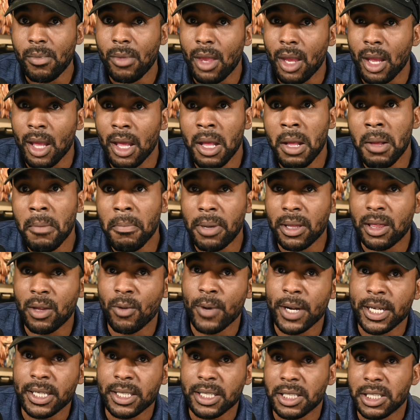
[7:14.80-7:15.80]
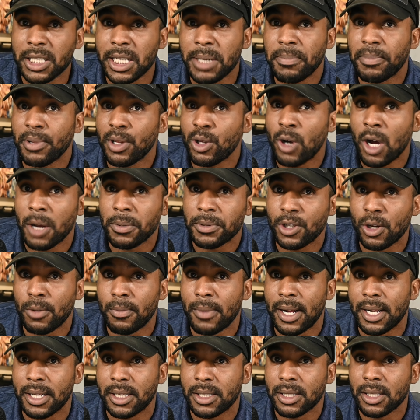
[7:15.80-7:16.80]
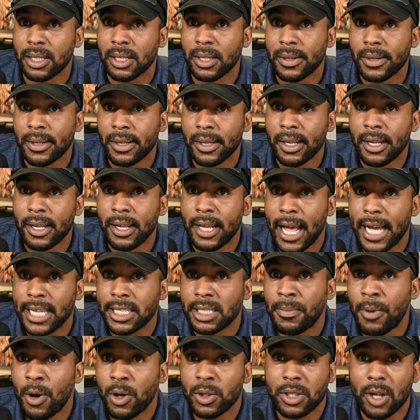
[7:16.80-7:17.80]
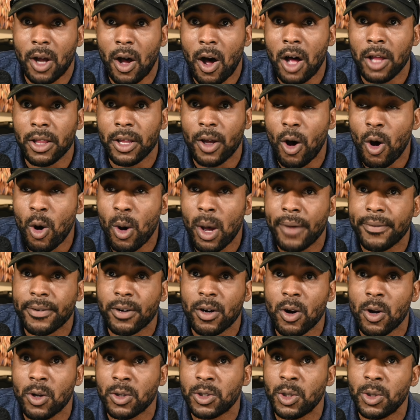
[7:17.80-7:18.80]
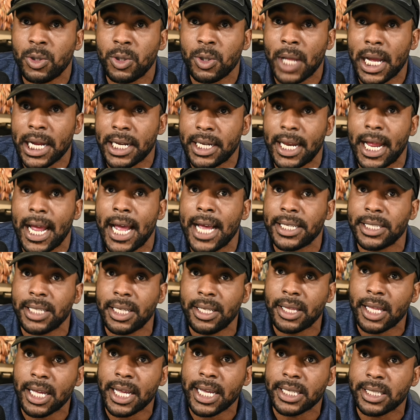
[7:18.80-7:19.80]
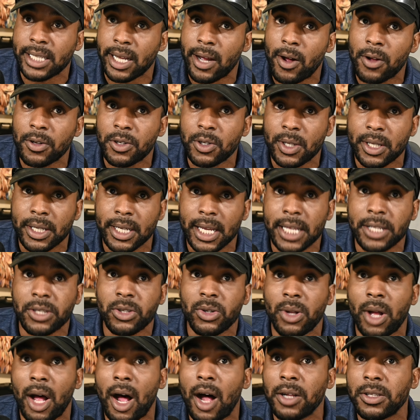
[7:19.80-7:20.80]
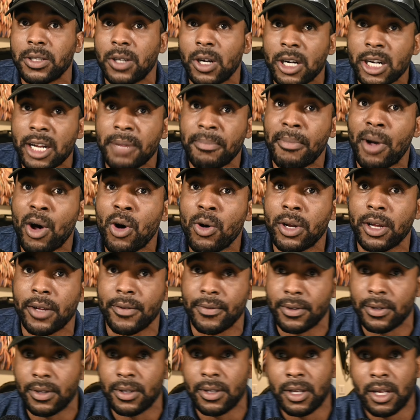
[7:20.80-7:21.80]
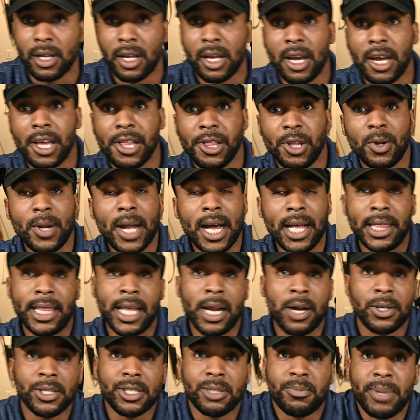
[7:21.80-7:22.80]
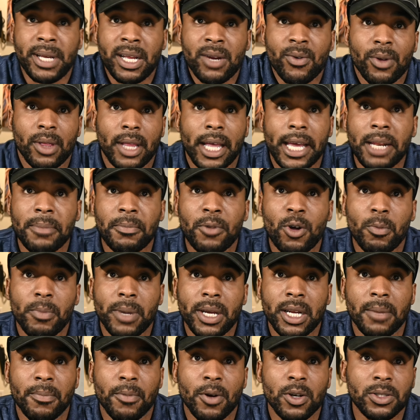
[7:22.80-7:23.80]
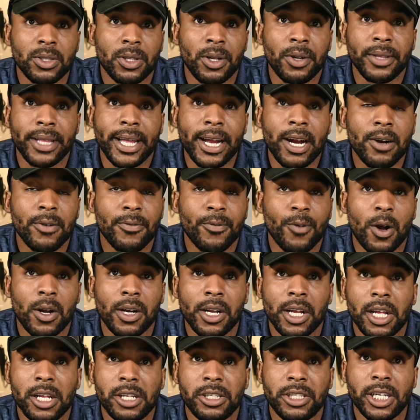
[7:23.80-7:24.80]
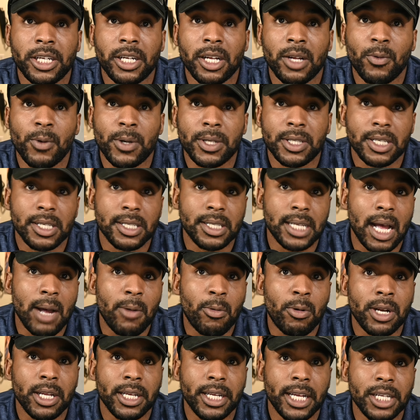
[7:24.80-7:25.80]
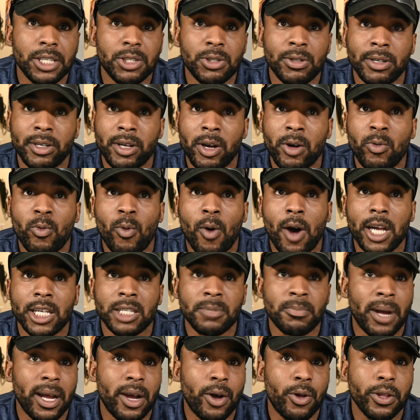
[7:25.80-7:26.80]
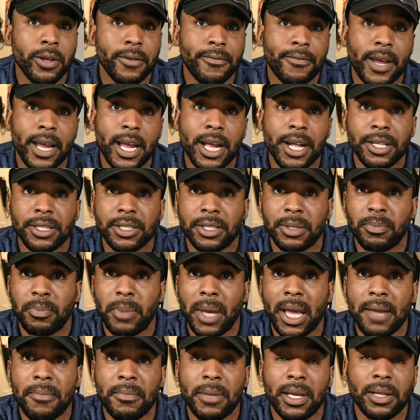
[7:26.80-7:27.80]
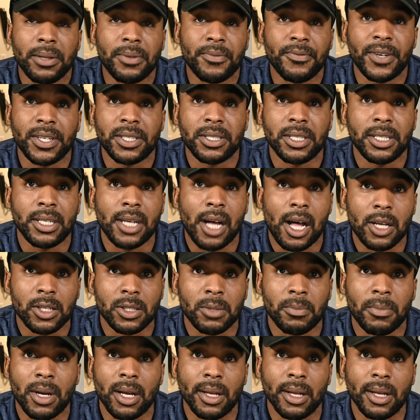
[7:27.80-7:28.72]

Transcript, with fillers: But the reason she blew up so much, as opposed to all the OF girls who do like nasty things, they all do it's an alternative motive. They're not there just being relatable, being a person. They're there on an agenda, which is I want to get you to go watch my OnlyFans and pay me fifteen dollars a month